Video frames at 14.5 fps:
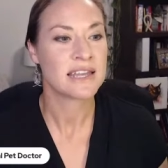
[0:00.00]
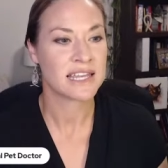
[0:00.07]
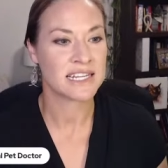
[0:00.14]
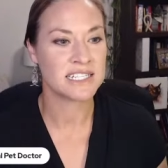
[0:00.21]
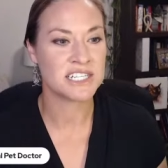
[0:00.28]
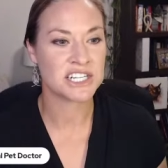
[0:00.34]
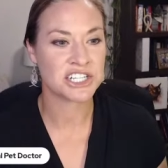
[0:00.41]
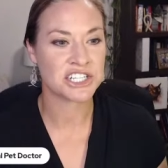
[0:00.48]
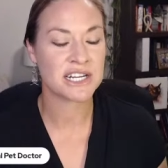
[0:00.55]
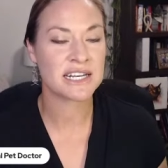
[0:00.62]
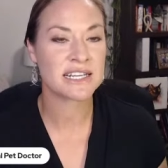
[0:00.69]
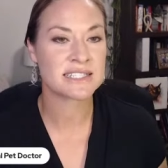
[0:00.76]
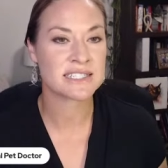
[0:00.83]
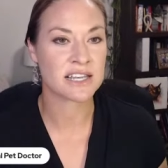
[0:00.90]

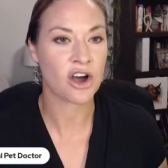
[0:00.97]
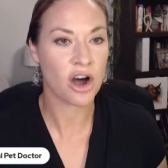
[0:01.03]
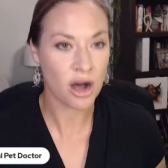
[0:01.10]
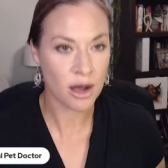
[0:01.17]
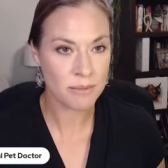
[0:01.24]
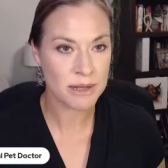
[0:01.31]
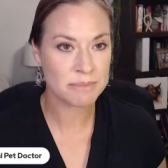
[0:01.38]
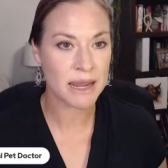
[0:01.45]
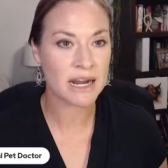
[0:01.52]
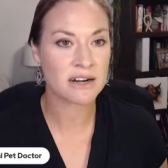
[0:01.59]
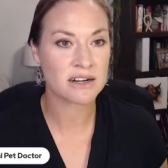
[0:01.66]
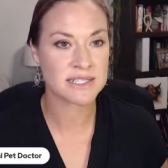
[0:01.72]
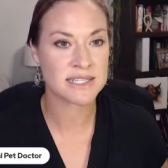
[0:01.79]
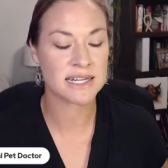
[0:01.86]
condition. It's a common
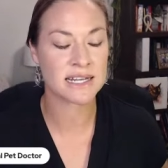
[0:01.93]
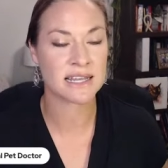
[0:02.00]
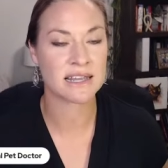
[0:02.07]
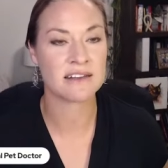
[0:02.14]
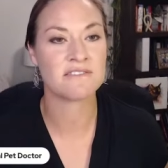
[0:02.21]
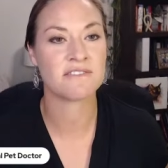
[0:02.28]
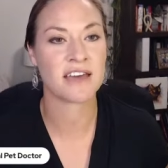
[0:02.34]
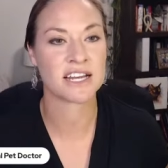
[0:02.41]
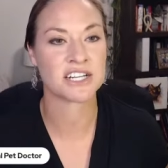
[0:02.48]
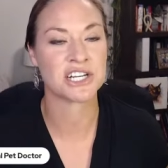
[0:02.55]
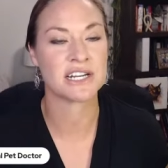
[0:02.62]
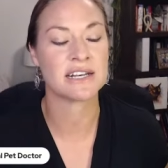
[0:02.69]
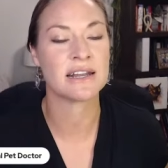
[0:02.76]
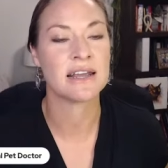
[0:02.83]
parasitic
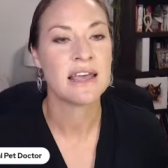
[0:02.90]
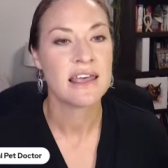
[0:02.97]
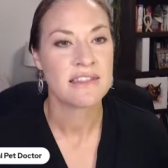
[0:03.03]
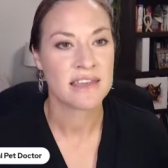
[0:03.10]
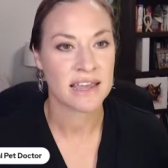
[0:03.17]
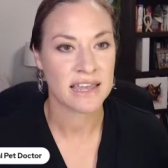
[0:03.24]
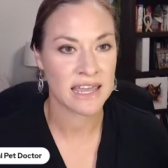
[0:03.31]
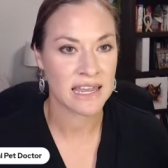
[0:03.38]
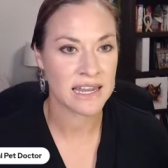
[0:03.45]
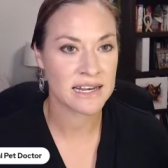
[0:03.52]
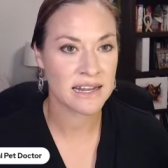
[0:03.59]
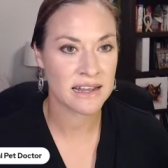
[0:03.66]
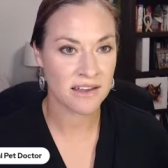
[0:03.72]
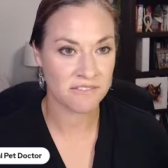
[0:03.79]
infection that
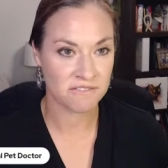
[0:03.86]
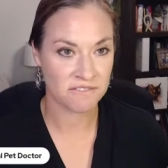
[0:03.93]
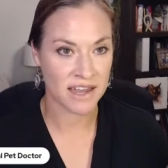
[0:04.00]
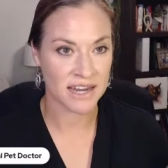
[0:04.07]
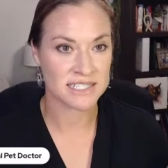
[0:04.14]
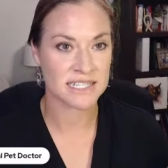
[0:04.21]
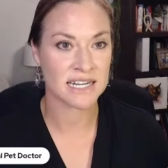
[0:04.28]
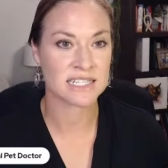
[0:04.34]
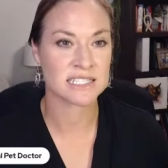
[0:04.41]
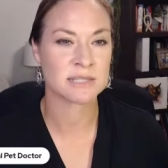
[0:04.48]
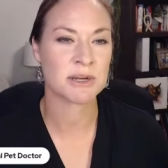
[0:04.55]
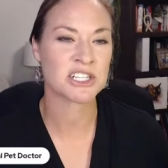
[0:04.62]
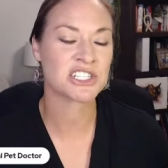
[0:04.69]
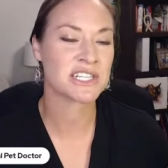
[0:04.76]
can affect
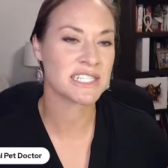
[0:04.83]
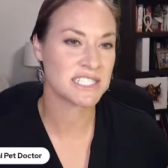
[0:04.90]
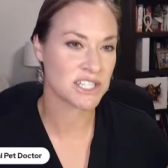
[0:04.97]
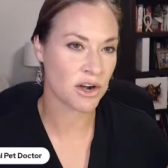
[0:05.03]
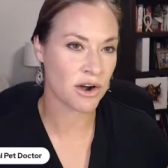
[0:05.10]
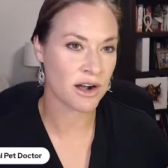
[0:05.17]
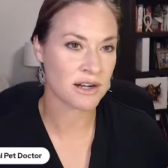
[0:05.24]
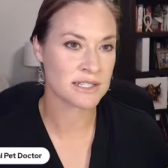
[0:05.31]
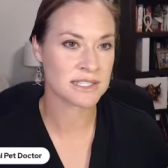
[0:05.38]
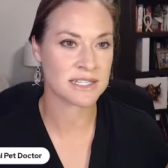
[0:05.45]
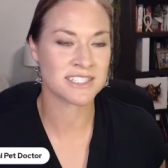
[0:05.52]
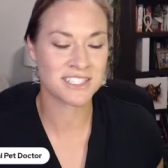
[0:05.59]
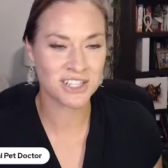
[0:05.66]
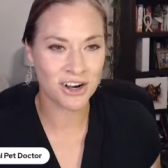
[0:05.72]
especially dogs,
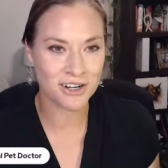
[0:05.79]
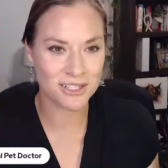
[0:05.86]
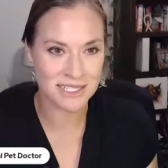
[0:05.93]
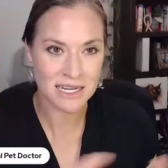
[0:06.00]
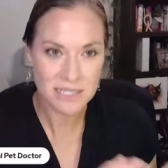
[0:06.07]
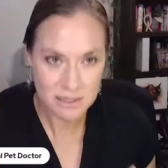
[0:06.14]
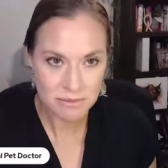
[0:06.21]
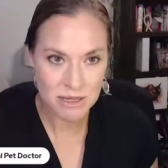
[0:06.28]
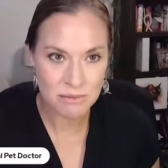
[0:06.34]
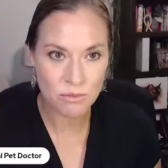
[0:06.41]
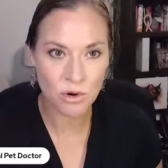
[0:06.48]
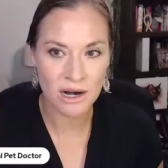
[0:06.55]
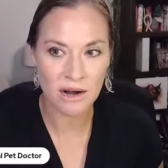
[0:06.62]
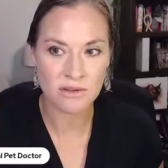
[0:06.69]
because dogs tend to be
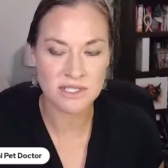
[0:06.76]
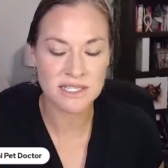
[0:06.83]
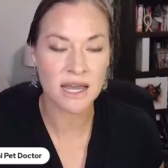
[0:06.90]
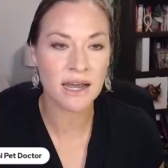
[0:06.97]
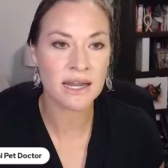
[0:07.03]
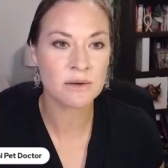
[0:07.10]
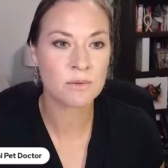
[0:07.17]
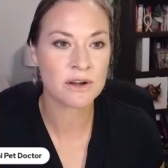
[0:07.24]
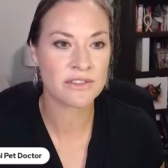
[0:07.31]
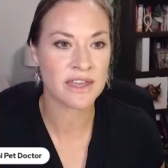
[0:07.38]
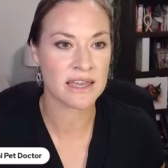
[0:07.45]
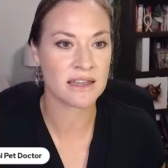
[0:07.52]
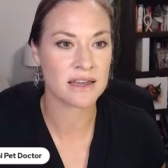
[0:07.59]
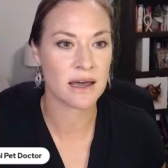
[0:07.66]
more outside where they
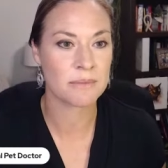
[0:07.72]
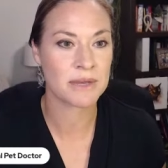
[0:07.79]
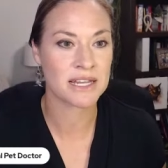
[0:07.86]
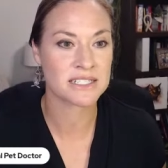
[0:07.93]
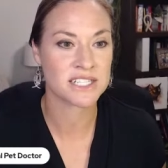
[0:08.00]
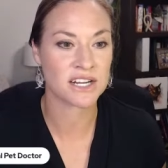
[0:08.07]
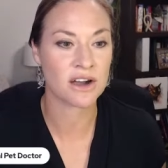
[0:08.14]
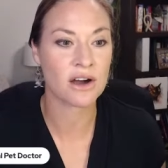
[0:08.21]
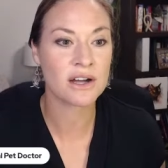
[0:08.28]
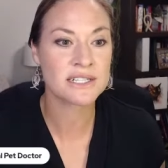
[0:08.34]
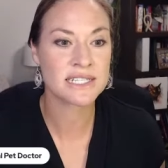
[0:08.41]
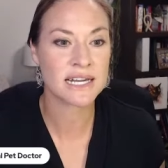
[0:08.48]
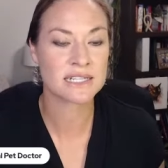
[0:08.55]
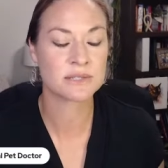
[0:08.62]
can come into
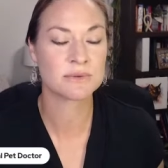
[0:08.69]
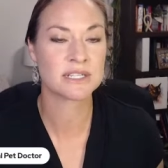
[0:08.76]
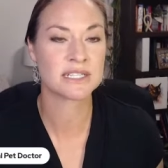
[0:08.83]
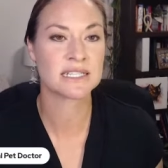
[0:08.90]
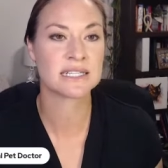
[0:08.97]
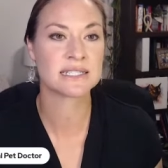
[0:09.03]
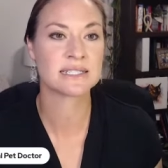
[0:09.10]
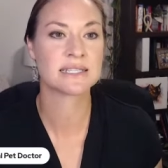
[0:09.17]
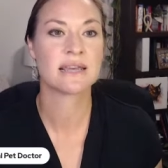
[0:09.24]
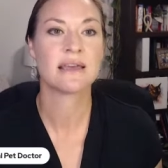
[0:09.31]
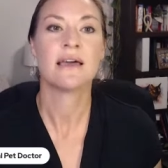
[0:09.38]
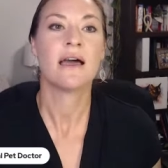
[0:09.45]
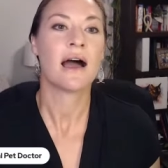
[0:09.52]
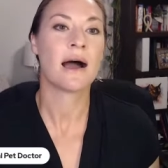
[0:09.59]
contact with this,
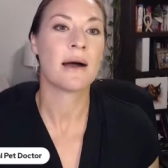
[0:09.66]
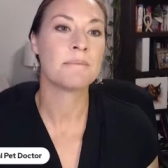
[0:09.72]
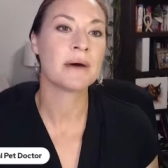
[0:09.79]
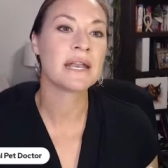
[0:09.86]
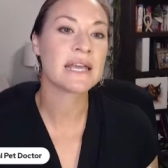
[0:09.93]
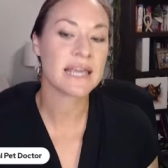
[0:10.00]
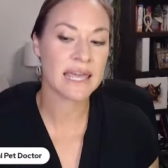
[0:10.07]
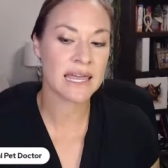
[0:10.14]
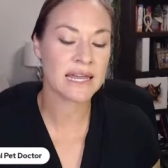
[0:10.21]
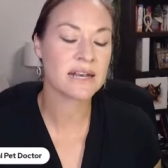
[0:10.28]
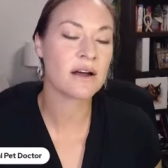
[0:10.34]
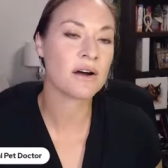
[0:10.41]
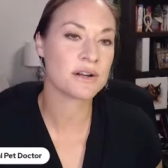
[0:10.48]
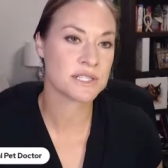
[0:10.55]
but it
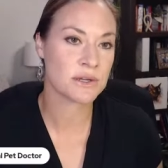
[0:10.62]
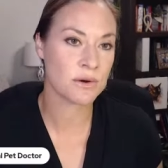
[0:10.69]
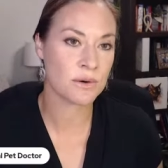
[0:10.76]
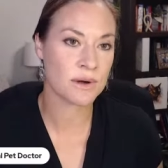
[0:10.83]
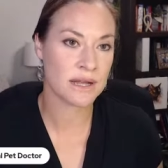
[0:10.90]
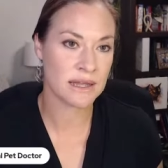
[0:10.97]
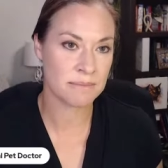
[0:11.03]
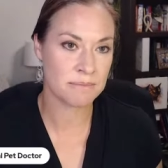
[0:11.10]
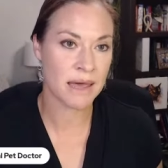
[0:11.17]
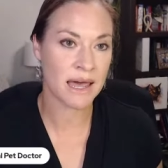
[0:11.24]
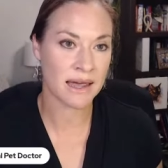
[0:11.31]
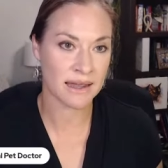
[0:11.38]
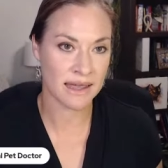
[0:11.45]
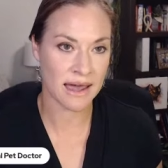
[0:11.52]
can also
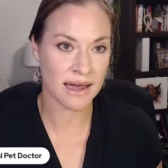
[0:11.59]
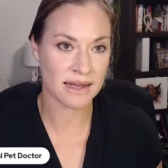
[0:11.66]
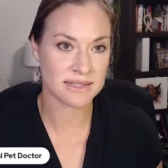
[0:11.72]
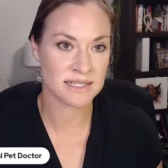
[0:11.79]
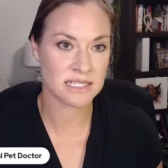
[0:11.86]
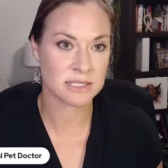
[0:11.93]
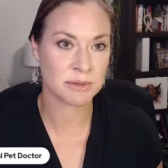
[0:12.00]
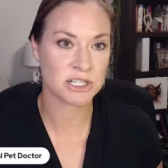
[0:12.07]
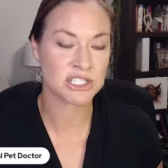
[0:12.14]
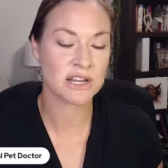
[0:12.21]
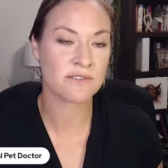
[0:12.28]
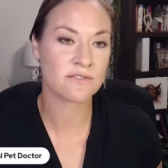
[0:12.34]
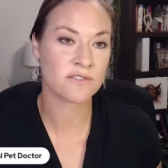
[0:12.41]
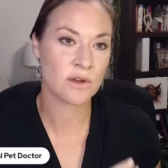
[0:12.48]
impact cats,
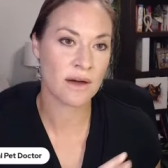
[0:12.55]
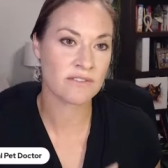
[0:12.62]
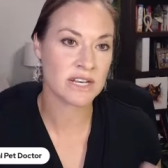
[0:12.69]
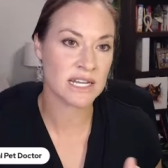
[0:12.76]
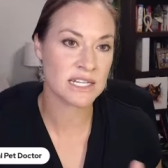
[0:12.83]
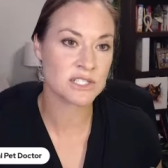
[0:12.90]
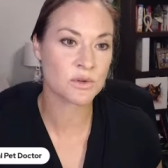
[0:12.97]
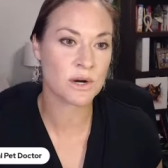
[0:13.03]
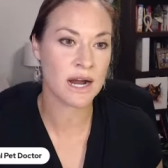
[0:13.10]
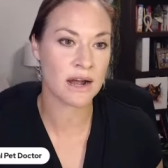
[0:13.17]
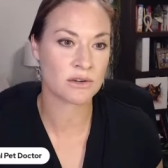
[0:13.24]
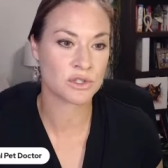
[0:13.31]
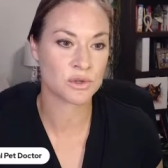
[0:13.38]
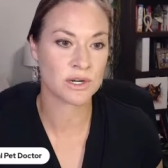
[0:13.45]
especially if you have an
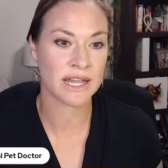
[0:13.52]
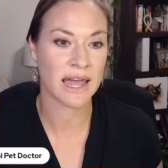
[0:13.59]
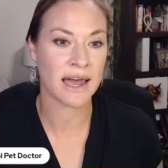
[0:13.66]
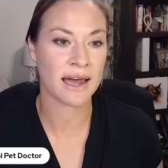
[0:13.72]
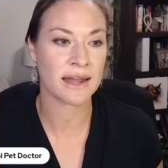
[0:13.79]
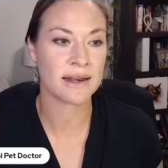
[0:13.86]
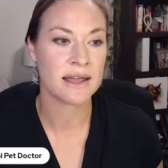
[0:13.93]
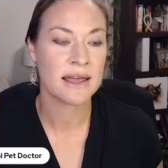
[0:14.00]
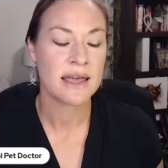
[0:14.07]
indoor-outdoor cat.